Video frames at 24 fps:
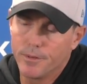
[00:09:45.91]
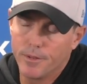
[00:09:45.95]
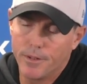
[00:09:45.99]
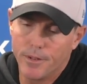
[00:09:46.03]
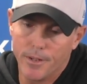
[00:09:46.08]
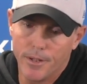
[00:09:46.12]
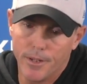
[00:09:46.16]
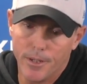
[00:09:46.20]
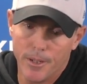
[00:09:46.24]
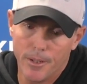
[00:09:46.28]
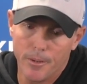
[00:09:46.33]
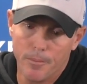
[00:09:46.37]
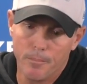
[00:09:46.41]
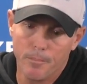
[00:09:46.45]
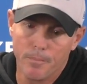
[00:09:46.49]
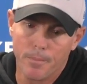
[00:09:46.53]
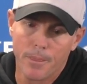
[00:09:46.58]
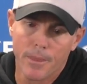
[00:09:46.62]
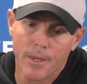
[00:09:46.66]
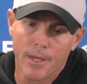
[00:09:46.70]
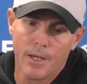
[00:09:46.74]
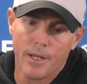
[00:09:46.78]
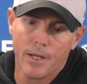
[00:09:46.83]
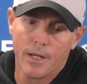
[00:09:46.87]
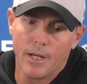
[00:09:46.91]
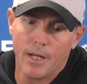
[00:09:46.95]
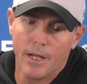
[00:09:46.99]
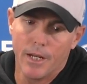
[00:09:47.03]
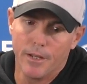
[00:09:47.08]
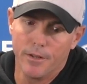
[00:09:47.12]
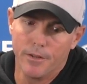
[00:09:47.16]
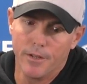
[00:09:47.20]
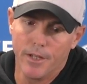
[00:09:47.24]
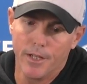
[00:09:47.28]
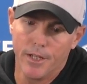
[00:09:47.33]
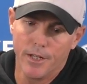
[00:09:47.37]
Um,
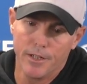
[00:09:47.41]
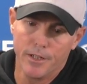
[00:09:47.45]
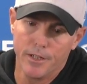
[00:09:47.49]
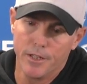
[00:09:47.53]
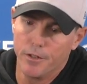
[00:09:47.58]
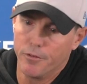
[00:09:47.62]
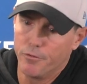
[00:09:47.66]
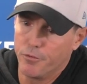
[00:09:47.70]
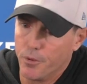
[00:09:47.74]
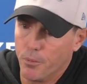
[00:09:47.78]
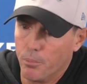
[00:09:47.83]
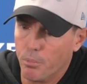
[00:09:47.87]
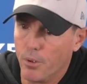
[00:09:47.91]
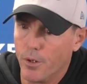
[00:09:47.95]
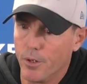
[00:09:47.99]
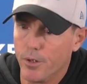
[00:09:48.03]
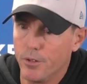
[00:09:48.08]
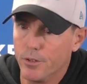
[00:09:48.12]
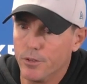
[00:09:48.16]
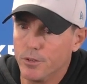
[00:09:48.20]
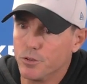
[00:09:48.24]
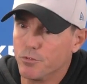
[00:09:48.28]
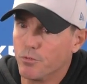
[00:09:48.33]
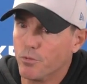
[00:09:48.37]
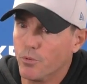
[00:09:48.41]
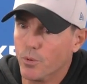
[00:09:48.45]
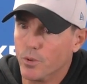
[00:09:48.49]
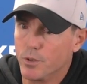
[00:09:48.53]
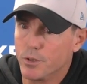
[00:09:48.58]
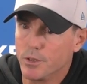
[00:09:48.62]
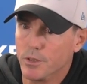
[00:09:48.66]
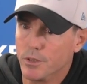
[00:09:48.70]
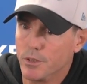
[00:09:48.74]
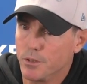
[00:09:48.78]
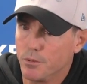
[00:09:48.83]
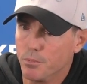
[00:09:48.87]
and then if your punter is
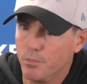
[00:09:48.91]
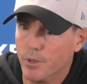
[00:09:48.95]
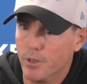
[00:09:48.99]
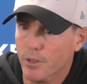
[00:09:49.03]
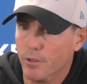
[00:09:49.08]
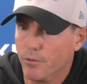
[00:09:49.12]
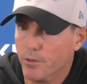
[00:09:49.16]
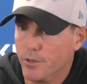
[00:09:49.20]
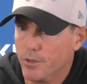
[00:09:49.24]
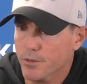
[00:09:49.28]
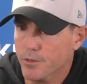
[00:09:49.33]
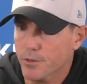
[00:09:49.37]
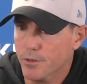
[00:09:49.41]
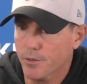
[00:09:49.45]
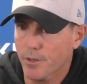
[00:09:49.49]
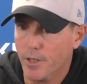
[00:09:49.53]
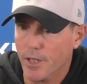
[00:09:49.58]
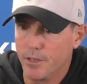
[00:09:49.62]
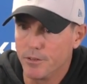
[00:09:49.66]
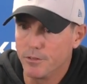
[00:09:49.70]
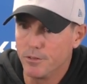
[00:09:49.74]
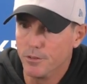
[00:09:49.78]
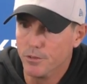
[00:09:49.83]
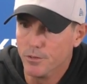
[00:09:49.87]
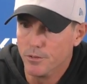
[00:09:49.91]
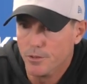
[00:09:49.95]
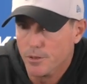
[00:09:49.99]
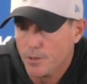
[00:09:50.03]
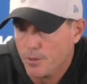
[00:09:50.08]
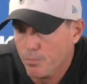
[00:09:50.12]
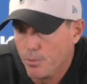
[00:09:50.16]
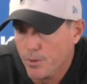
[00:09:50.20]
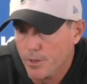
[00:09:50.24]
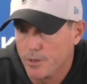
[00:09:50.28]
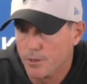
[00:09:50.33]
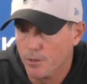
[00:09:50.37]
fortunate to be able to do that too, you
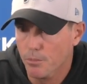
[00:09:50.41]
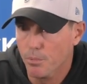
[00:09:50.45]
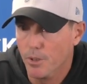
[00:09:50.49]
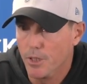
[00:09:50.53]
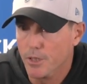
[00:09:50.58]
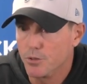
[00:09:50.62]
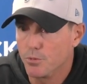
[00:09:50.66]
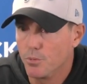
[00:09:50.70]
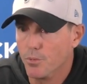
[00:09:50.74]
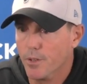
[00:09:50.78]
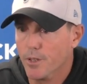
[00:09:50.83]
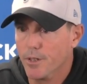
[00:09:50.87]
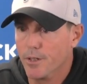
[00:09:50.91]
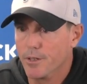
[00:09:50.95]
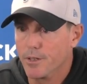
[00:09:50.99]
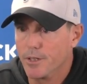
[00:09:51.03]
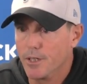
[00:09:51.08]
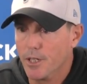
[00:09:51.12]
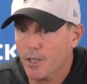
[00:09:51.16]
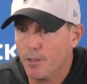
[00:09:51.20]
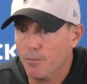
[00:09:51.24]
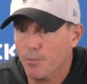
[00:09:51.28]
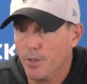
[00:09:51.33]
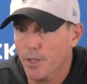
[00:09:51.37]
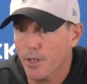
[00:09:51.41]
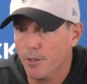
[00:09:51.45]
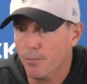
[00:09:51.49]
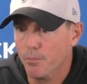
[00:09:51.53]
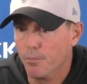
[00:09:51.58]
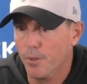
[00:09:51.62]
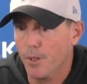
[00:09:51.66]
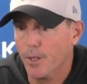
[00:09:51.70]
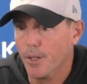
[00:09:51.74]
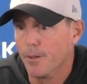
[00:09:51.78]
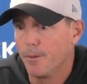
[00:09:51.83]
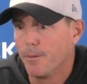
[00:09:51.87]
could pick the best one on game day.
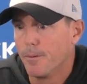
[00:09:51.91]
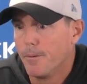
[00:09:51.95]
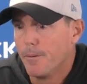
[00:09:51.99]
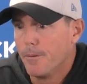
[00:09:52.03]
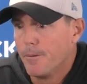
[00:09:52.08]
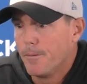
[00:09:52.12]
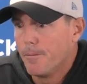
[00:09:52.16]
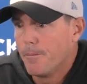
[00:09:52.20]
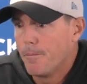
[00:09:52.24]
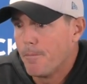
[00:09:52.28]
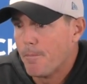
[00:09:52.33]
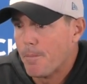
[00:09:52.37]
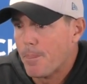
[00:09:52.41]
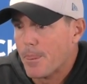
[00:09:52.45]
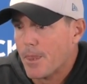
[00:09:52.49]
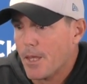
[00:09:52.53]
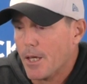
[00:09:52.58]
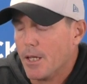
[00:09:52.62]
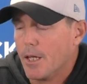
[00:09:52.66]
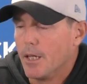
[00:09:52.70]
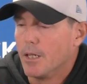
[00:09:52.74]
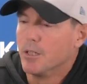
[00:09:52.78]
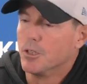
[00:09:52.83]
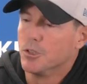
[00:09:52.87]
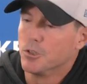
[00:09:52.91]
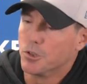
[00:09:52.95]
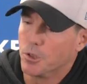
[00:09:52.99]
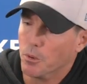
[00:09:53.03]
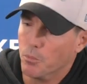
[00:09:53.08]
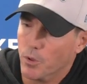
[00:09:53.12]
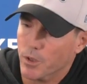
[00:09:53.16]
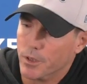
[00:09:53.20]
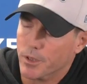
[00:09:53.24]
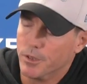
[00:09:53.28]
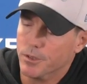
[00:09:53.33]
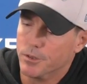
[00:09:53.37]
But
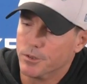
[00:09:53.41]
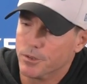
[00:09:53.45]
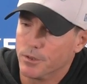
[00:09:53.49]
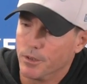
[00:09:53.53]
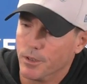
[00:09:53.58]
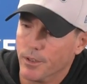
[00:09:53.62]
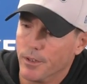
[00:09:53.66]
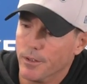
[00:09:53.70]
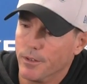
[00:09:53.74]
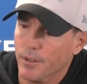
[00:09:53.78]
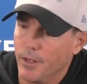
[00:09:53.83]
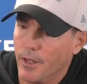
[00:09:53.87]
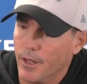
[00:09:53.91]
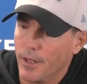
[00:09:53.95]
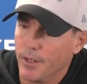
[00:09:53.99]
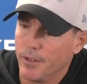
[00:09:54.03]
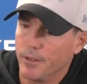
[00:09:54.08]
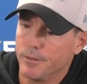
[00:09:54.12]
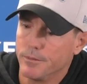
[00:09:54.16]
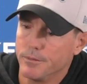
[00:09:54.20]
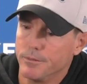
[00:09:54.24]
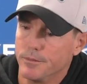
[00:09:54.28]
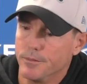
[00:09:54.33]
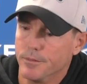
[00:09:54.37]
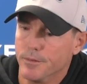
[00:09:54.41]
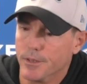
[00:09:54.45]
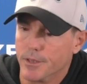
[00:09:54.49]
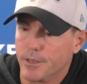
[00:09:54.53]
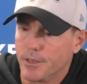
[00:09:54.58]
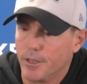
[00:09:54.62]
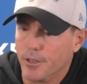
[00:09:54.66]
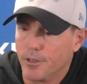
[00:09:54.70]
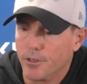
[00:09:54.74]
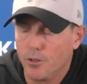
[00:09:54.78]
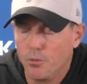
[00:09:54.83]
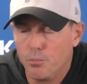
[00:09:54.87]
someone could say that the
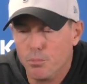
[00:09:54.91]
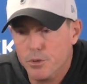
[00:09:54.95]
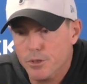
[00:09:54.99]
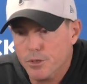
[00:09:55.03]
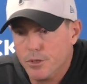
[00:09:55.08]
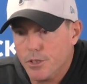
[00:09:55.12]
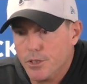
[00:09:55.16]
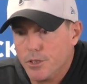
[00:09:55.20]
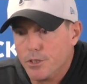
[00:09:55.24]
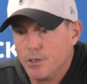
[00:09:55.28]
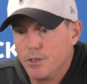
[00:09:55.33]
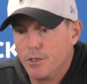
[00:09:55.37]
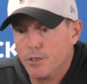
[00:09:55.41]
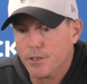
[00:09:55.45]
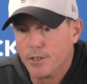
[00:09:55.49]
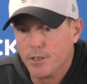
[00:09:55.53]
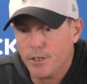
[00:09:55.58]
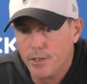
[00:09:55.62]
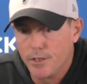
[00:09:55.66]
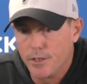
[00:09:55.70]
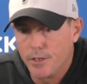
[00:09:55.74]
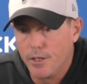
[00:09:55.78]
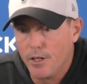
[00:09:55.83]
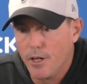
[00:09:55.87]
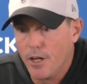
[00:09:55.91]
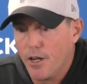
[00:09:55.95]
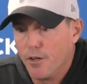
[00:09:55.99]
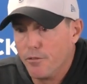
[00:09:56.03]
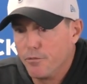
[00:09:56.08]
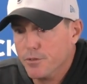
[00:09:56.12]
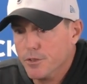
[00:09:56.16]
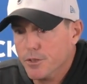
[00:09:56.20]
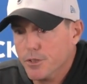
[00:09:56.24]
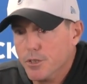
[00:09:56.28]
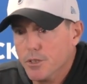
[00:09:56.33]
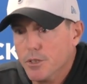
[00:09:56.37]
kicker position kicking
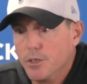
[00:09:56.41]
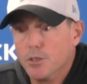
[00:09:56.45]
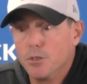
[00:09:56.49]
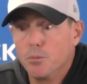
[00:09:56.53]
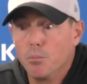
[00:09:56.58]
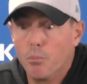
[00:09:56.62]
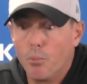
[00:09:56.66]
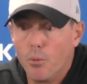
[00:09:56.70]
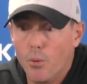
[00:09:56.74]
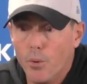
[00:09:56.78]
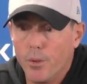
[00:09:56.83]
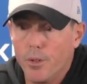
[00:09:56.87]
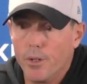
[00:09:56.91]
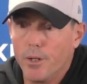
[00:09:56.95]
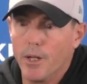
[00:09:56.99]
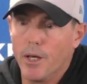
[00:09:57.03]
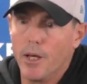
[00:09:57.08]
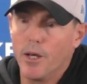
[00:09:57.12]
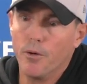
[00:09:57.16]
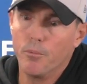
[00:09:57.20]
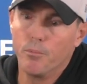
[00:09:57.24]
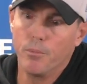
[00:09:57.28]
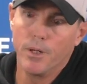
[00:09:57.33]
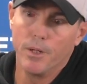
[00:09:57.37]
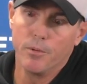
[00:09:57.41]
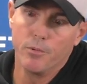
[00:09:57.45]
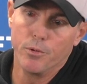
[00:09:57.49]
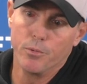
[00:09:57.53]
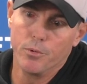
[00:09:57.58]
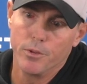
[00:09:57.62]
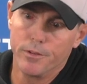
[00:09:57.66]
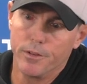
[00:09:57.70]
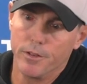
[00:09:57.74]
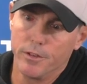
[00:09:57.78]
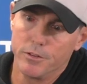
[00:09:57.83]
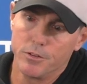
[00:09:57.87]
off isn't as important now, maybe
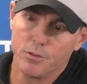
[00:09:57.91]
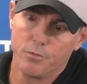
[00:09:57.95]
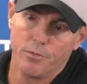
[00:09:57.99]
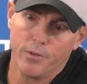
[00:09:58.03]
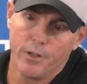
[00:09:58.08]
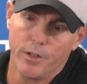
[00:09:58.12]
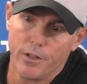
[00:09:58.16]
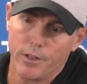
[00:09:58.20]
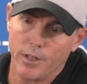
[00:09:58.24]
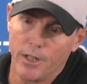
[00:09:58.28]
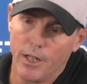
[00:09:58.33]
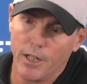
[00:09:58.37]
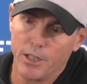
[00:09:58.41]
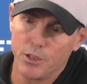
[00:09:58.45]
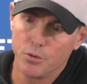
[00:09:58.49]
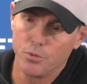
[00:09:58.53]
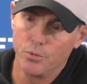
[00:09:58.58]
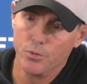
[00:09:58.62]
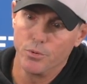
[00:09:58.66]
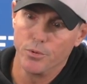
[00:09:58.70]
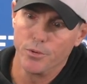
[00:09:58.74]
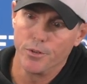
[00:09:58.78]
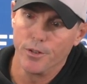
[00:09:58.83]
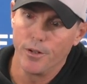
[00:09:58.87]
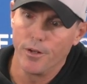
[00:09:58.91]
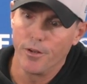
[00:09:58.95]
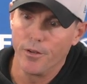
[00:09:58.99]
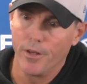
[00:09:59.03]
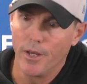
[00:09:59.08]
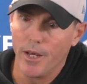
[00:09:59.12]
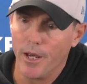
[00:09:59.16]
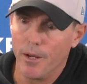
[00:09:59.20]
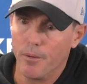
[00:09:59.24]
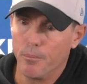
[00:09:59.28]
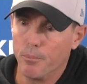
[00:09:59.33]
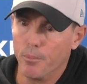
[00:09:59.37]
with this fair catch rule and all
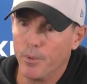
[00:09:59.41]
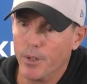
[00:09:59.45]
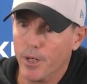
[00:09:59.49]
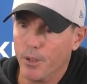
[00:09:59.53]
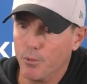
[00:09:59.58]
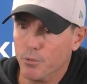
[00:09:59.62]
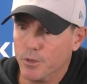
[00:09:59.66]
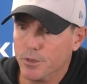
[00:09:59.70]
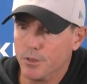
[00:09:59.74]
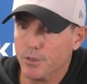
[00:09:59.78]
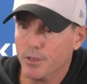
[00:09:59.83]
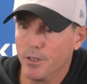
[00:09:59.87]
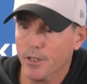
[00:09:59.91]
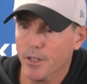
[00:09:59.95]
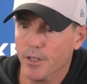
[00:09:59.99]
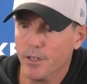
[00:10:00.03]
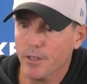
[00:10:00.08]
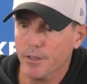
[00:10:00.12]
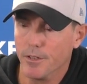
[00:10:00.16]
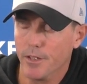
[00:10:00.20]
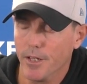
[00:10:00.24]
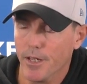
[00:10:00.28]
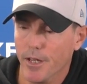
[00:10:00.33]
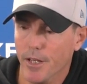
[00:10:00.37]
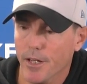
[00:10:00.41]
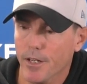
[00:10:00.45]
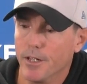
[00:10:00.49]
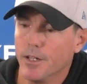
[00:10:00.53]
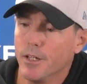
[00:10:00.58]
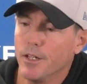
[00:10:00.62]
that. But I would say that